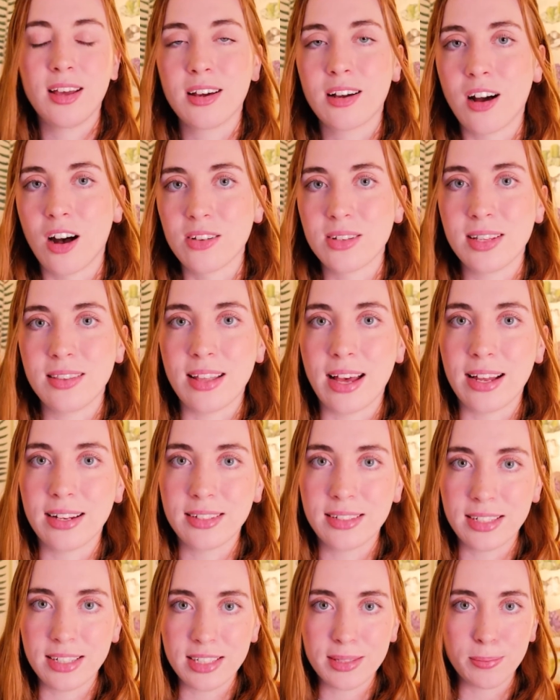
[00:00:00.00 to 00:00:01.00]
causing
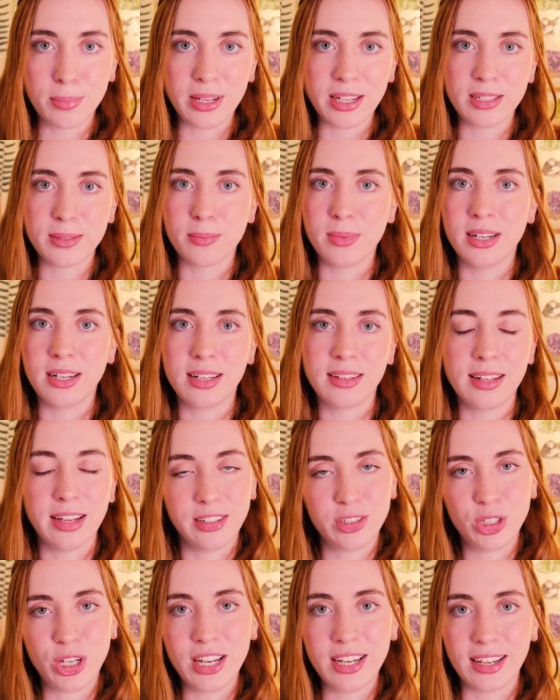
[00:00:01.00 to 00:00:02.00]
that displacement and
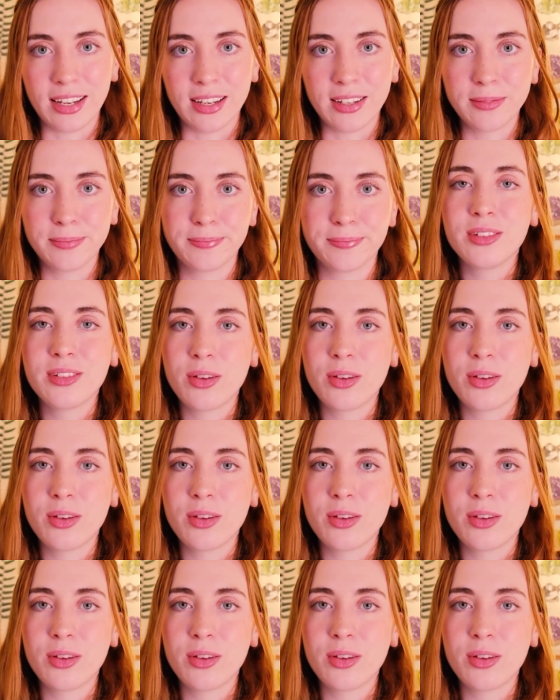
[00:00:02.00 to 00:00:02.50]
that shaking.